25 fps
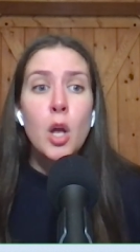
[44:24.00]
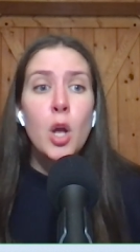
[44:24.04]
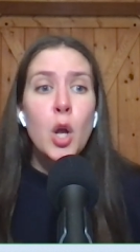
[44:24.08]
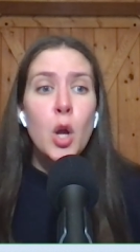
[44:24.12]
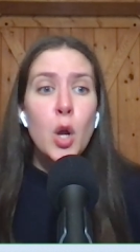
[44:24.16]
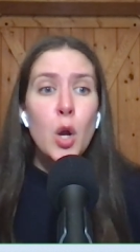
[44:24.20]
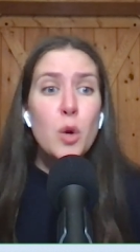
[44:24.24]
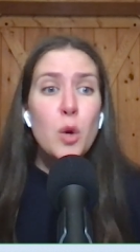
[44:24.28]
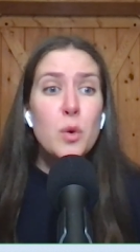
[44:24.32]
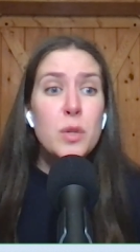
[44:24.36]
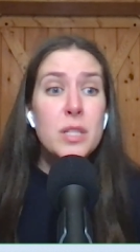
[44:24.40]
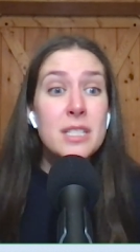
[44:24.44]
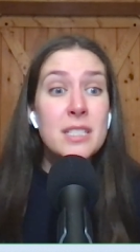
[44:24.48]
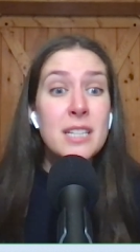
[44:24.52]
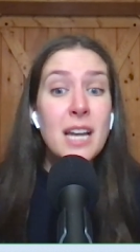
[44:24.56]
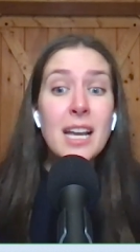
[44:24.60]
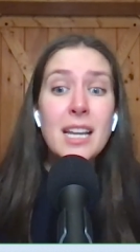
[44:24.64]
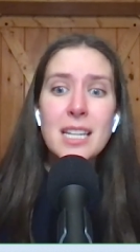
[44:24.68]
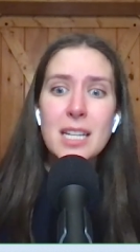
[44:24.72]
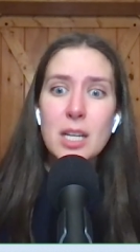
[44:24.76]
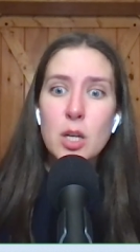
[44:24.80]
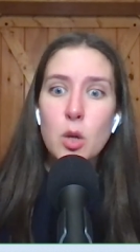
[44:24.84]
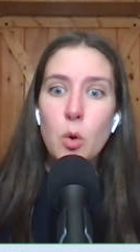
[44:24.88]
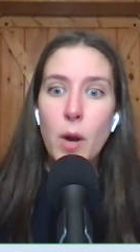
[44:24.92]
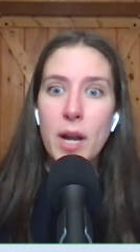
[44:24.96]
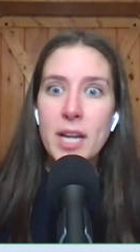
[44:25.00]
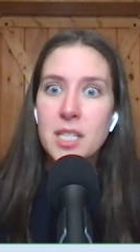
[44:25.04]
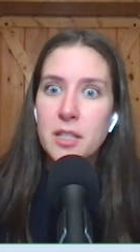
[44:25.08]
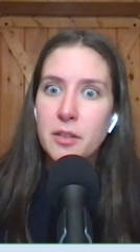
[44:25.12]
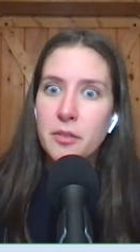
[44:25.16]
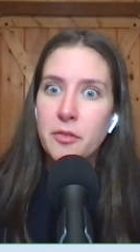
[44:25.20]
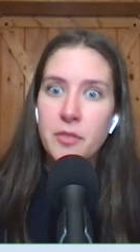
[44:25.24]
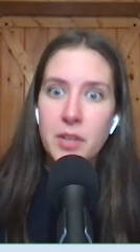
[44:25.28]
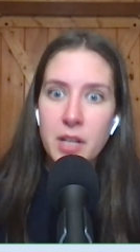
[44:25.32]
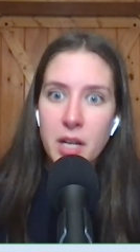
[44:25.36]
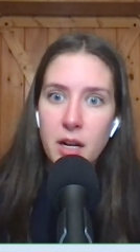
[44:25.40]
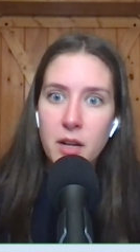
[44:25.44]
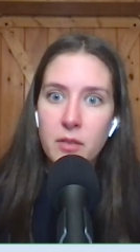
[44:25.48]
who stated quite
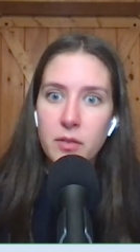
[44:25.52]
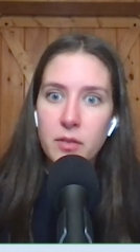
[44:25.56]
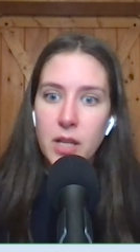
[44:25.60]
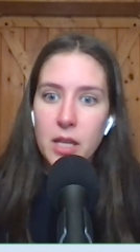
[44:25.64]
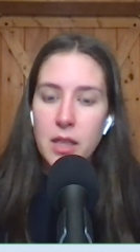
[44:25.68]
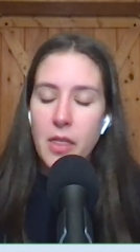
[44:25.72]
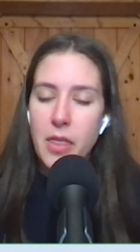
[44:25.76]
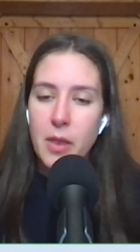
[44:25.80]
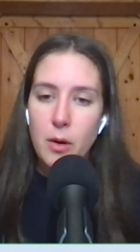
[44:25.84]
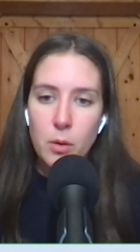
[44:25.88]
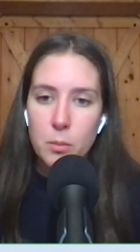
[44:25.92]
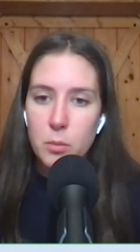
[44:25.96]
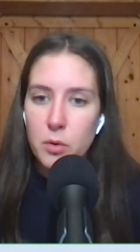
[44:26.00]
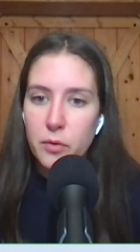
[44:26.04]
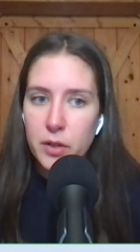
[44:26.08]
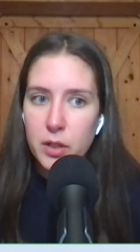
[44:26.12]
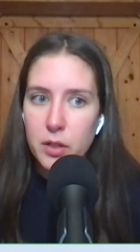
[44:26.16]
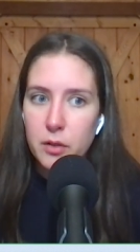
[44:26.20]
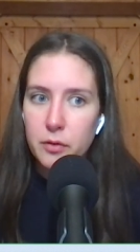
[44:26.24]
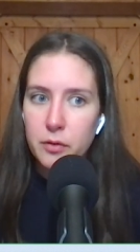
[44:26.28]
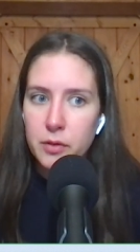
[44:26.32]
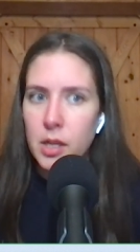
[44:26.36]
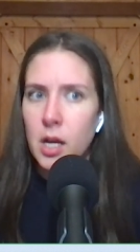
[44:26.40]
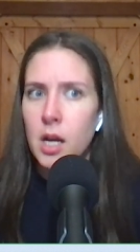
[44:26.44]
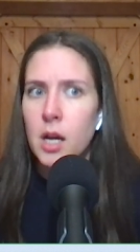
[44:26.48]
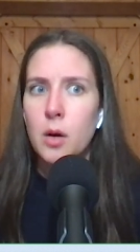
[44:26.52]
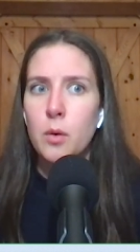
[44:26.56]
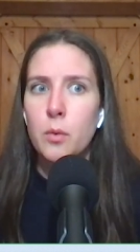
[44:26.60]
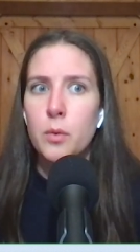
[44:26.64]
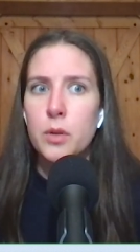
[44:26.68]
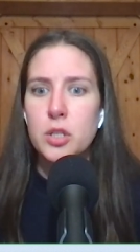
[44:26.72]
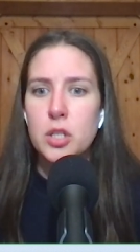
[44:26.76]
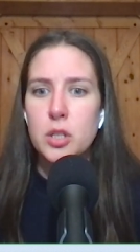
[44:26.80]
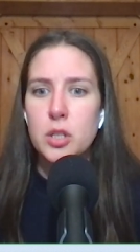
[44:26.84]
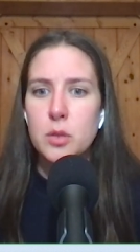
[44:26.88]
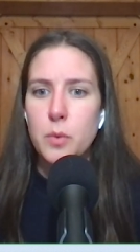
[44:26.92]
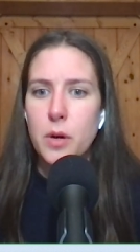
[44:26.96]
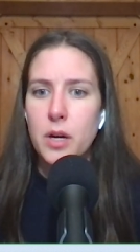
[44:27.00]
definitively that they were moving to flow,
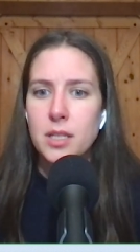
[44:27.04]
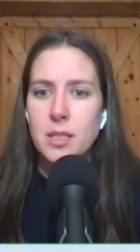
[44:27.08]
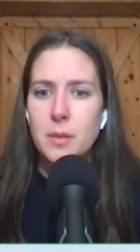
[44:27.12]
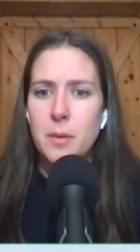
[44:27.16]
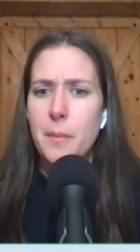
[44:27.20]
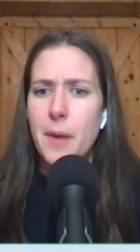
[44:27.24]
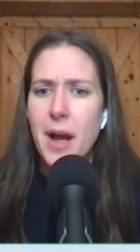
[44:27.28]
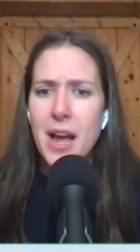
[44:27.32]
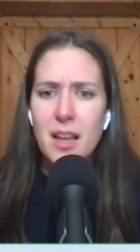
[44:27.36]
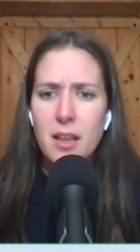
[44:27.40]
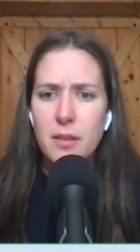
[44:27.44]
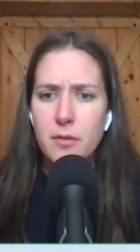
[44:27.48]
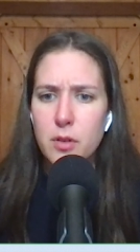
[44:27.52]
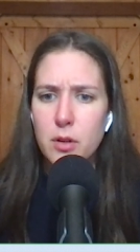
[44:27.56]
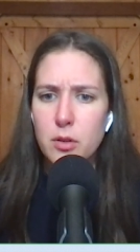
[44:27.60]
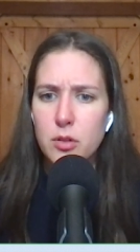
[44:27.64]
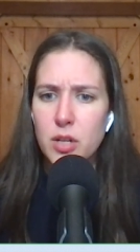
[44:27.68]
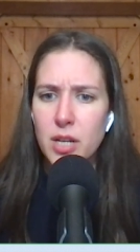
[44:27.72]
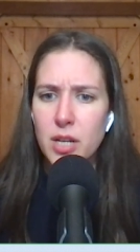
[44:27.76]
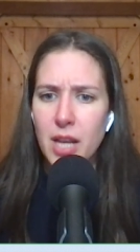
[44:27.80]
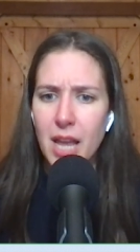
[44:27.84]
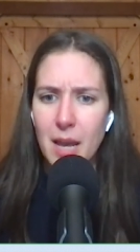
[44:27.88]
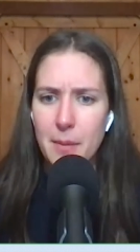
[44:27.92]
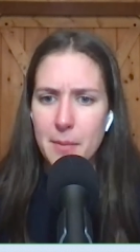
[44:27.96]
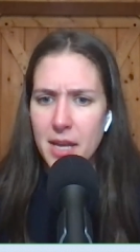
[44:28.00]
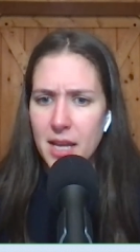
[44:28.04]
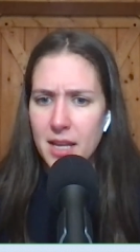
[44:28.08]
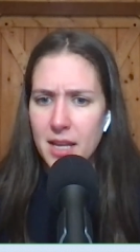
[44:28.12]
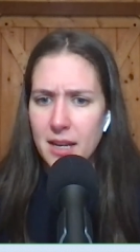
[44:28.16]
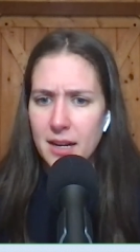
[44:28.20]
which is where some of my confusion came in.